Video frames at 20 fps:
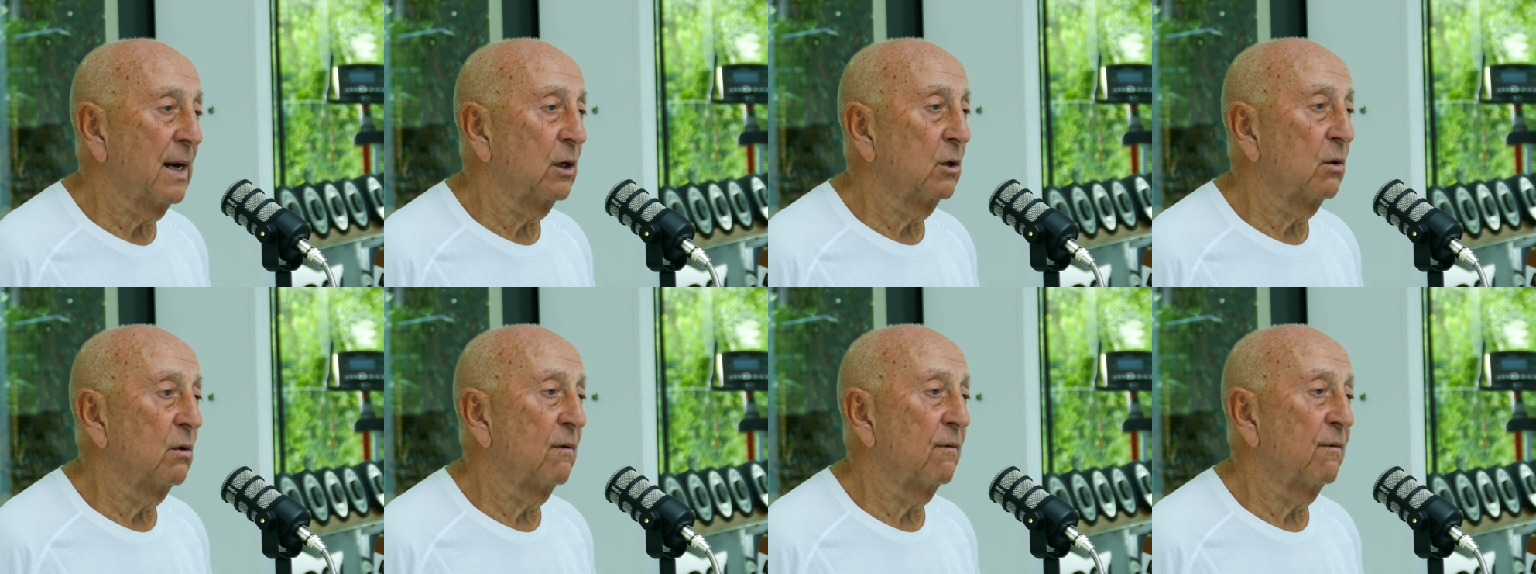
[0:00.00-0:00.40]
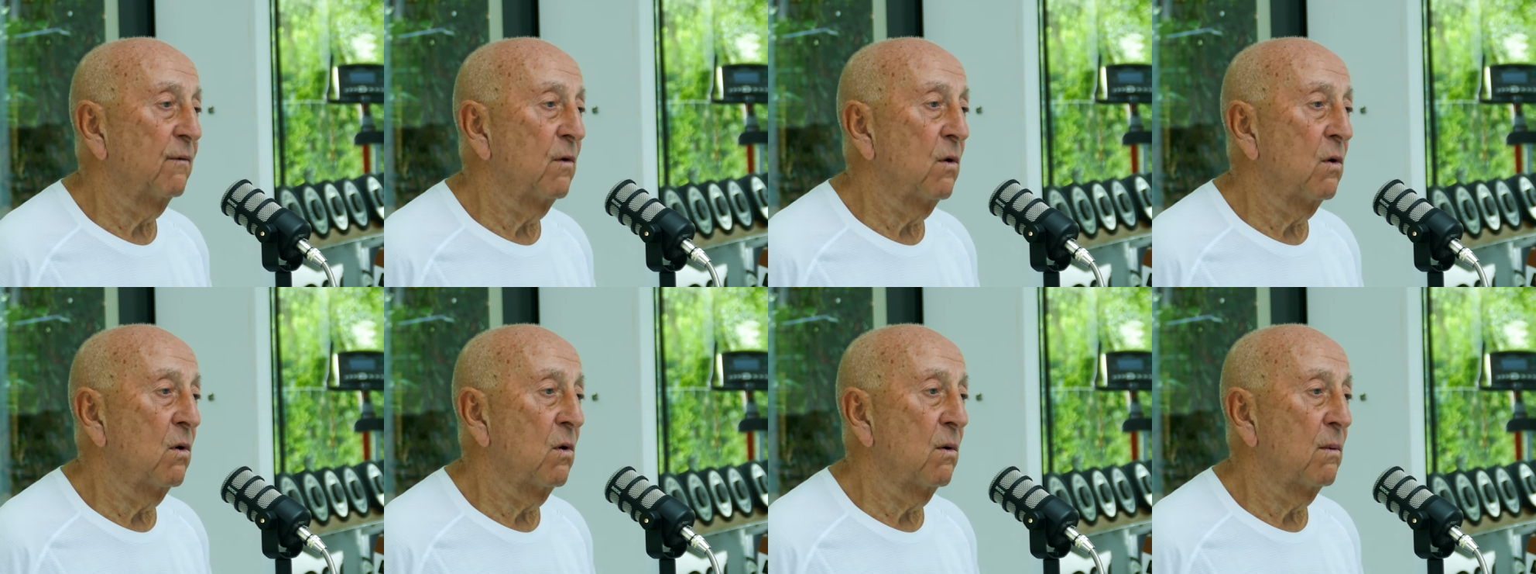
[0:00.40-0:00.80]
I look
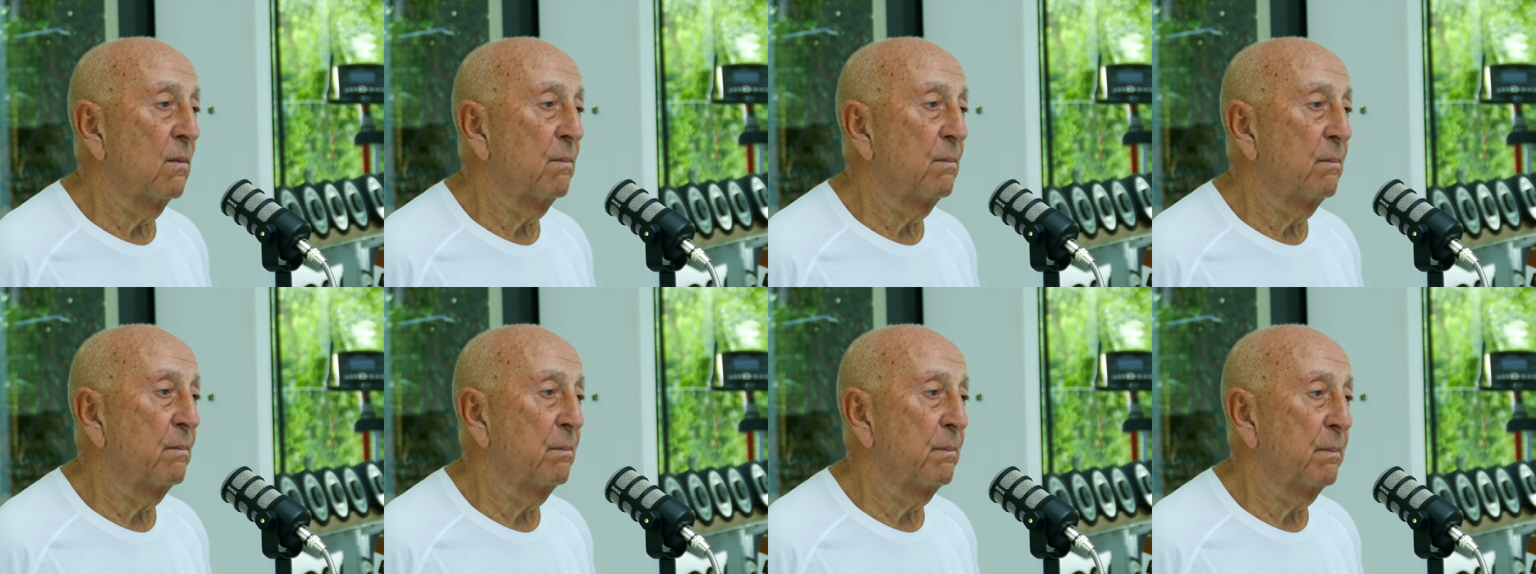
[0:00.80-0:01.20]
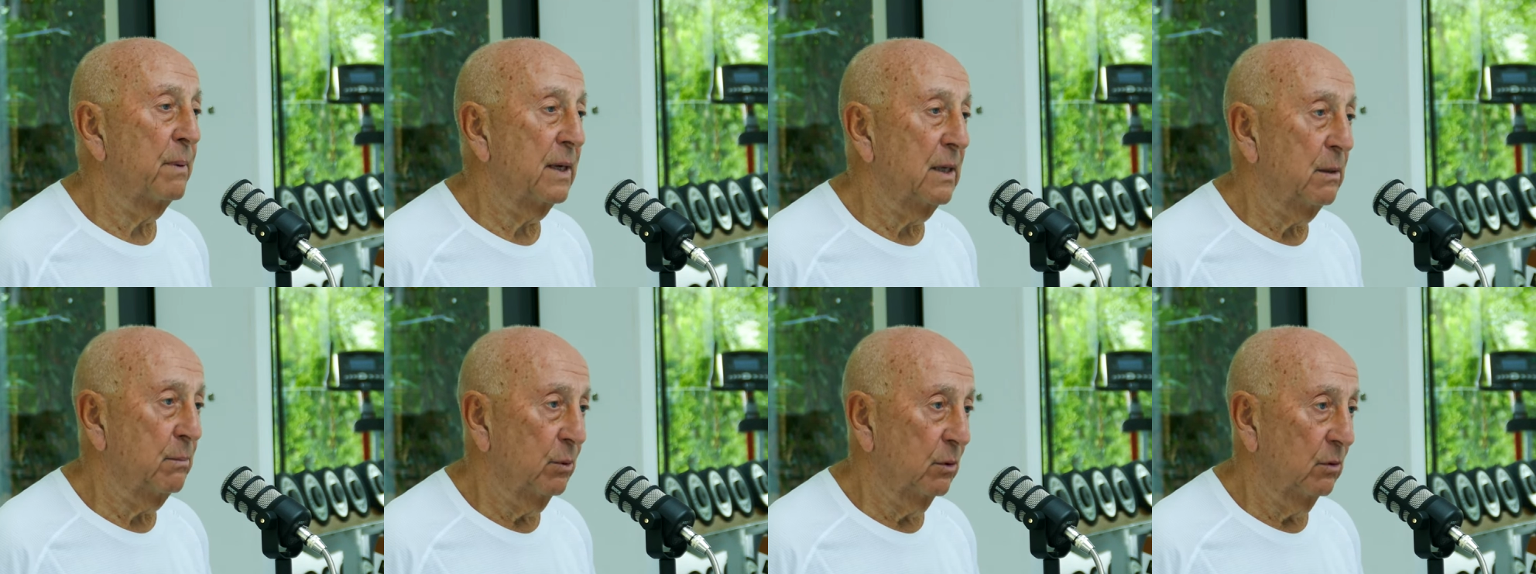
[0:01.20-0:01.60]
for
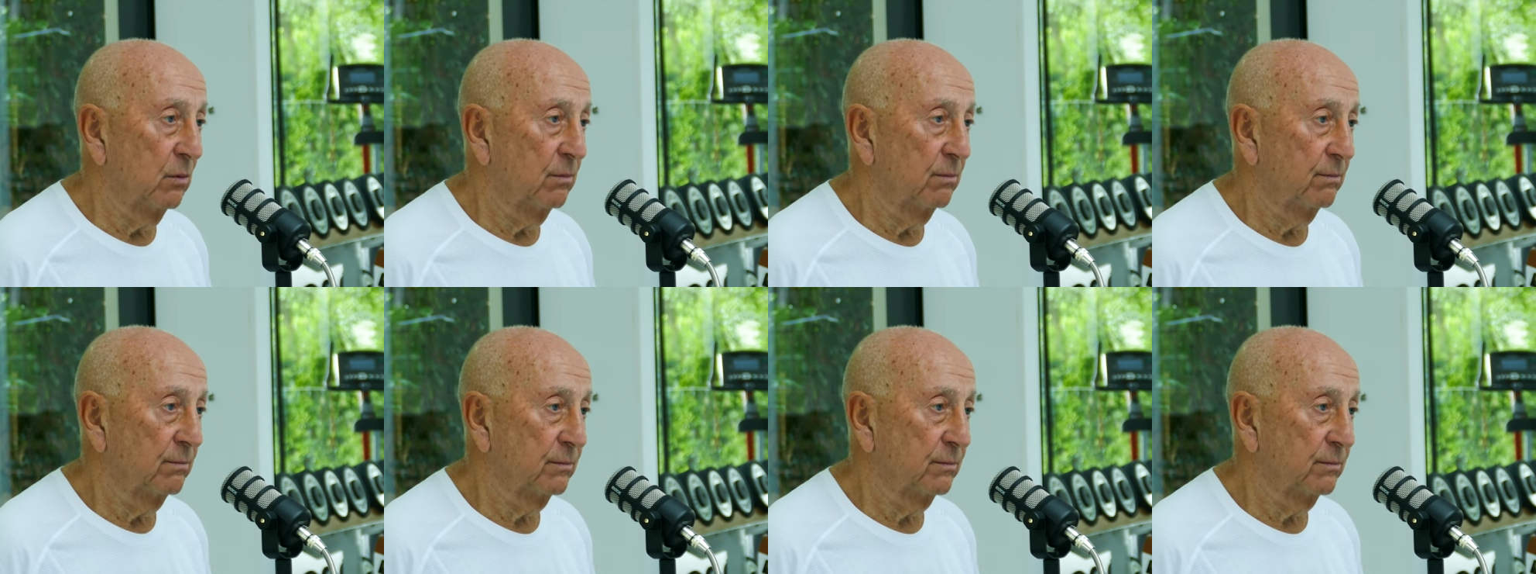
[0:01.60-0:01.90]
people.